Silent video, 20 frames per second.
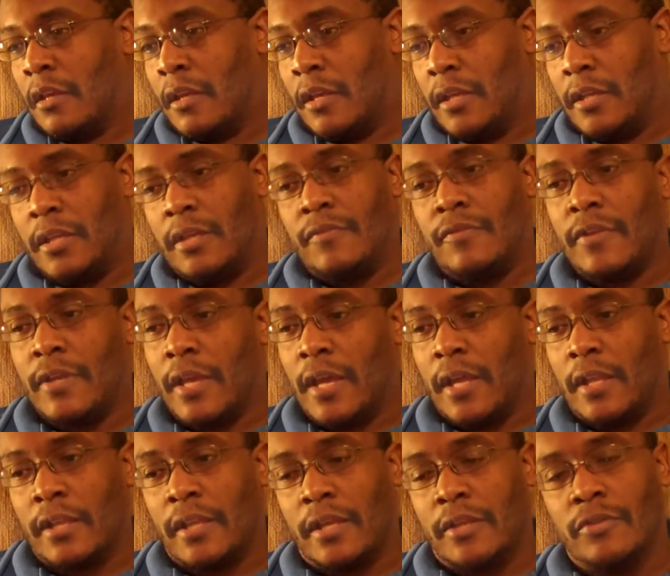And even in
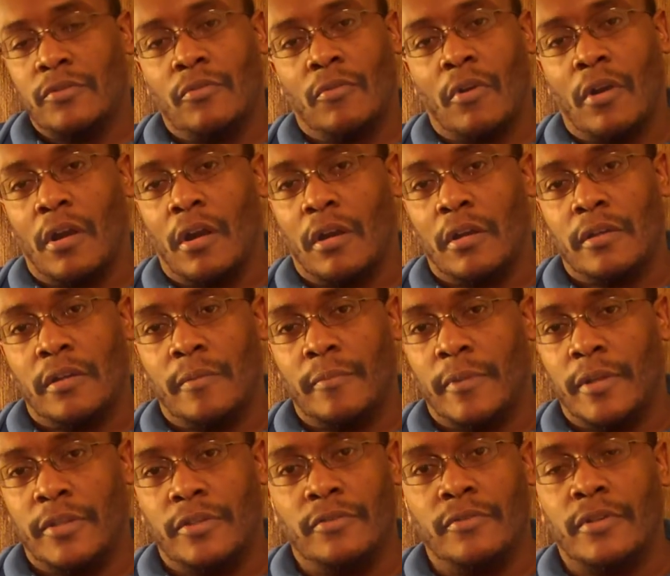L A Noire, I
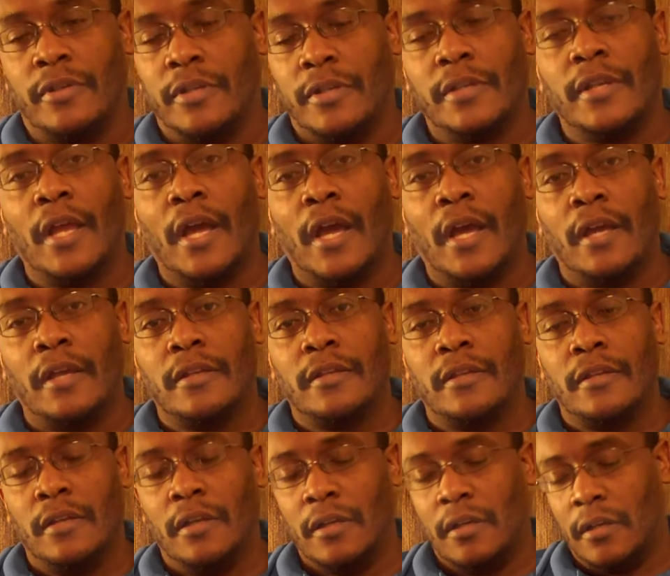mean, you could not.
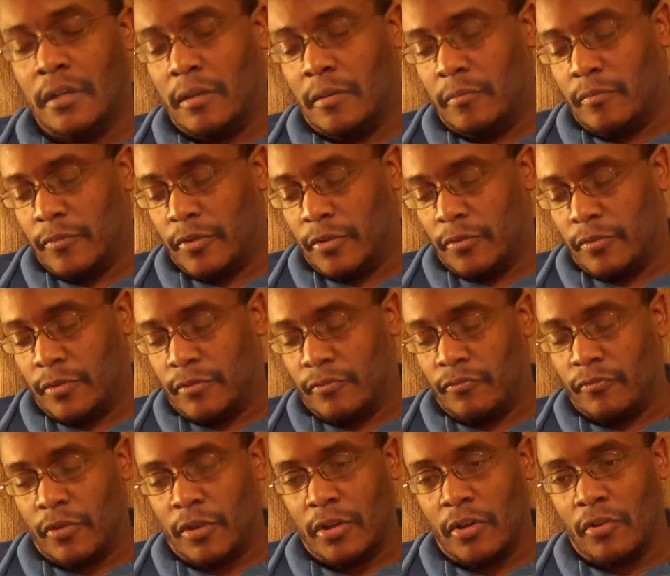Um, you would
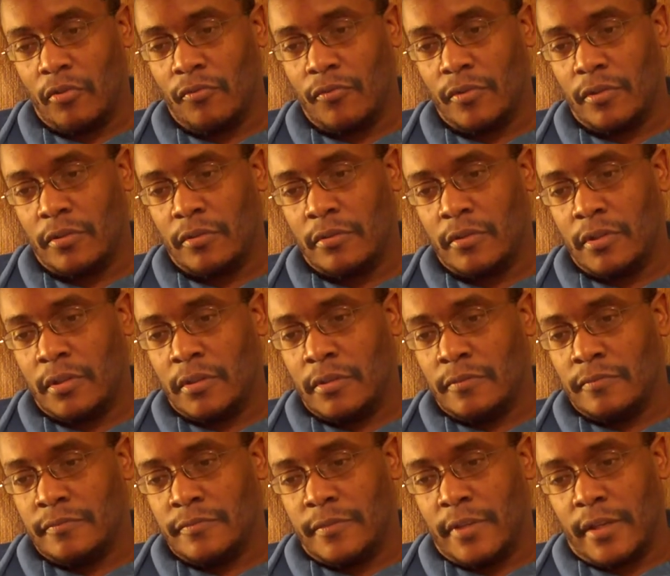run over,
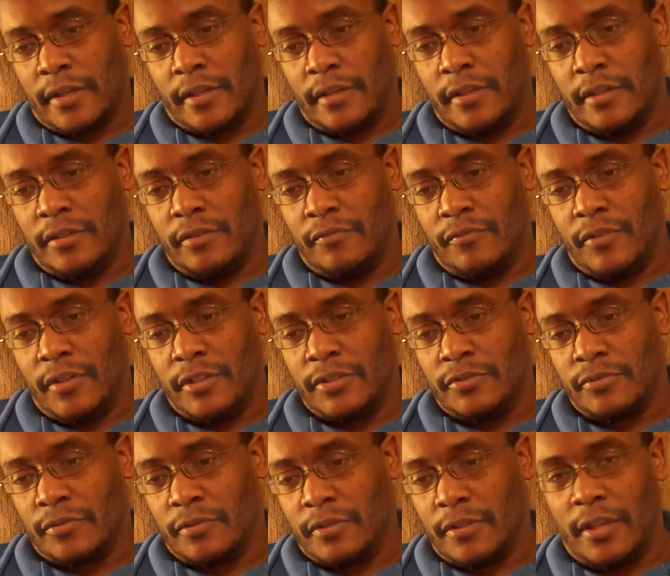like, an
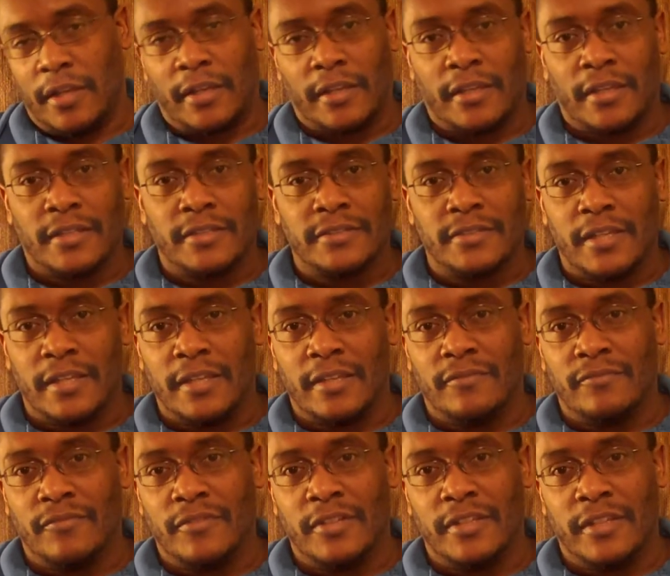individual, and I guess they
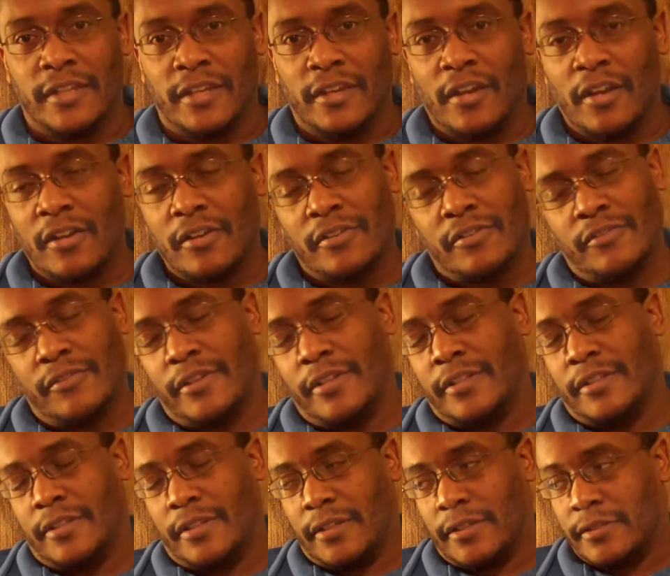didn't really get hurt or
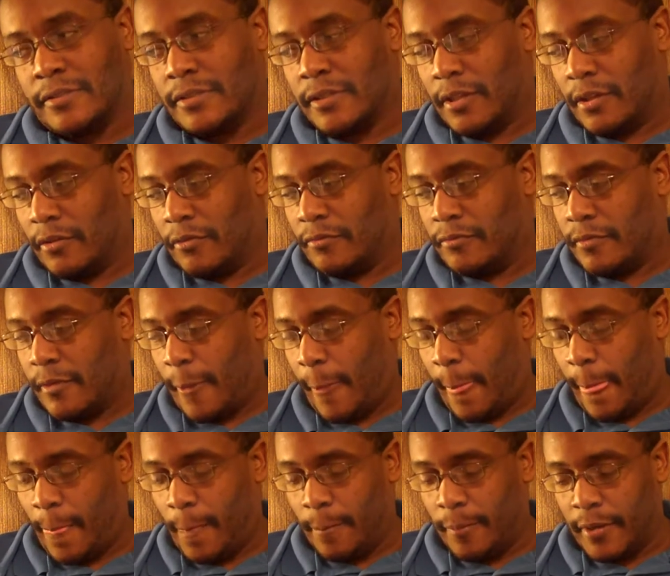anything. So,
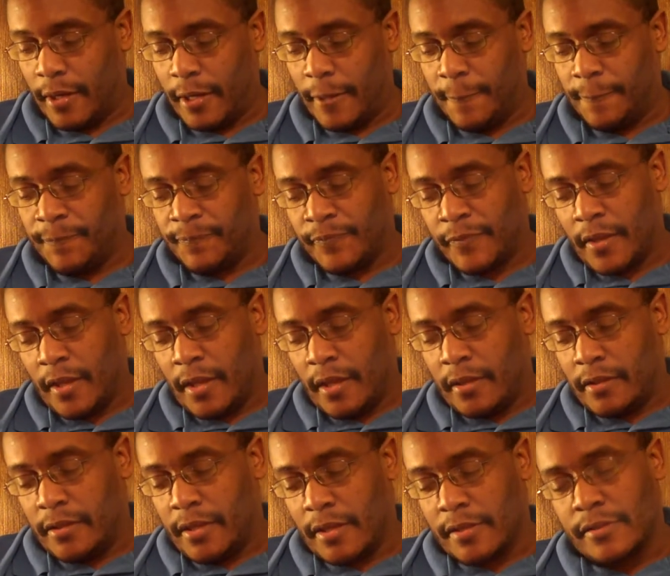but
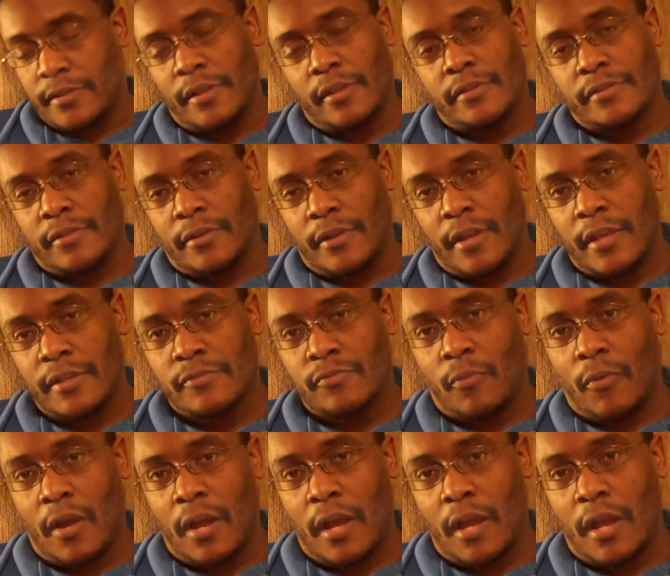Yes, sir. So that's
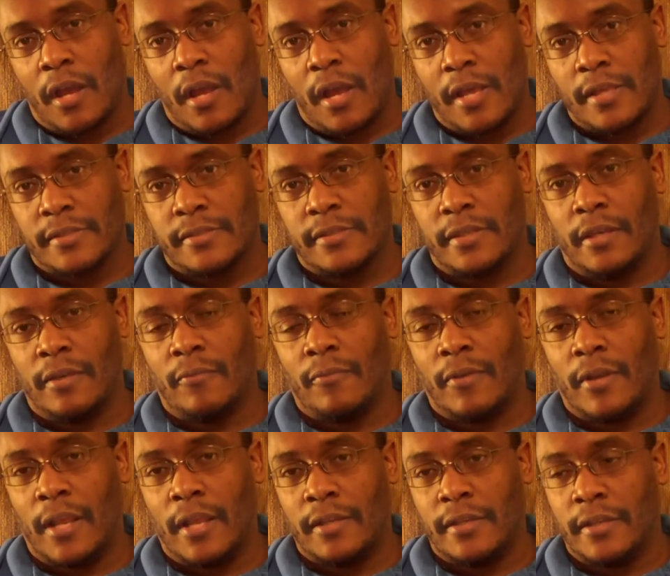why I said
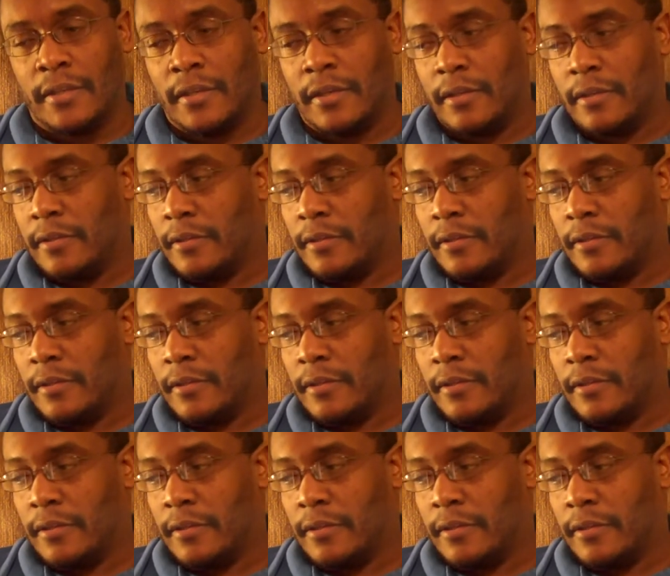what I did.